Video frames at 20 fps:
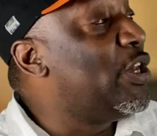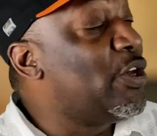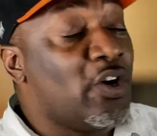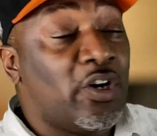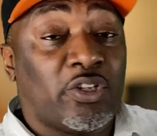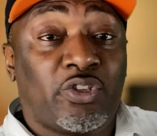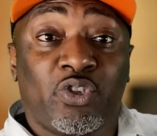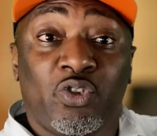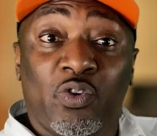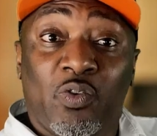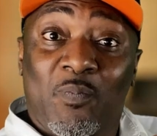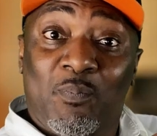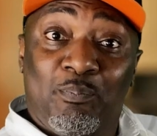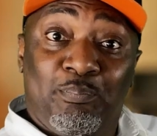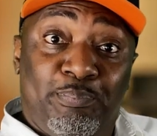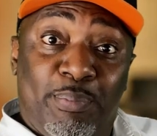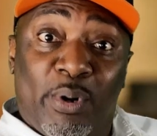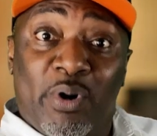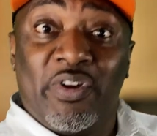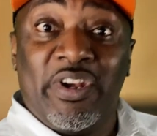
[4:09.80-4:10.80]
we go to
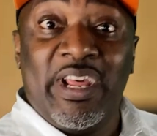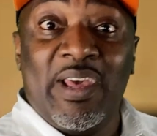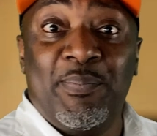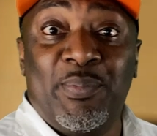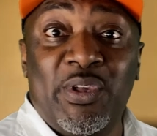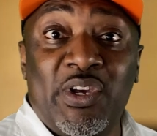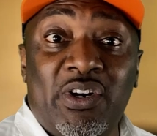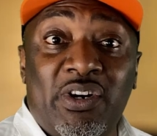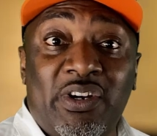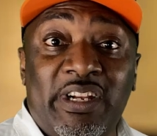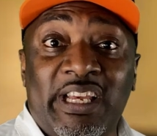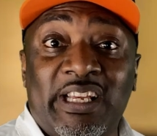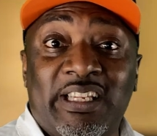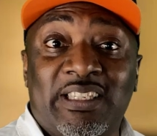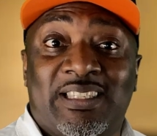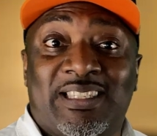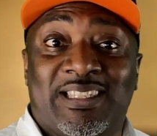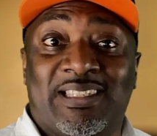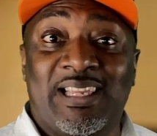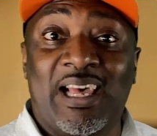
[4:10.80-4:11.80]
bodybuilding,
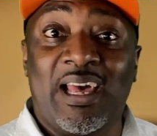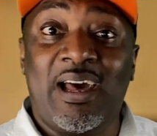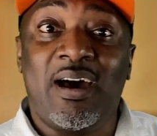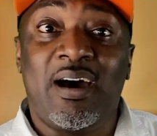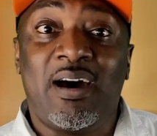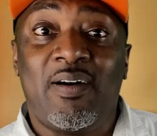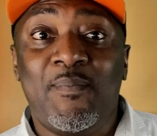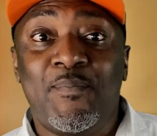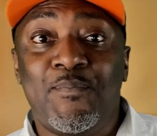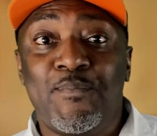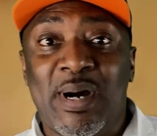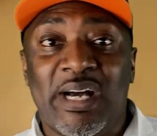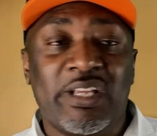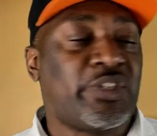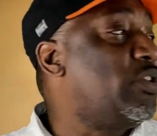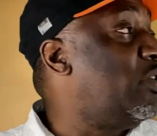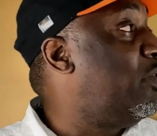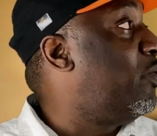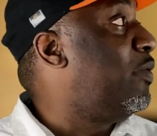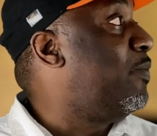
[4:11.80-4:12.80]

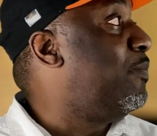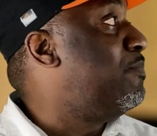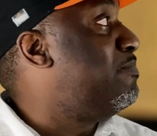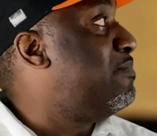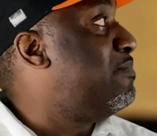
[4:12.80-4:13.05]
muscle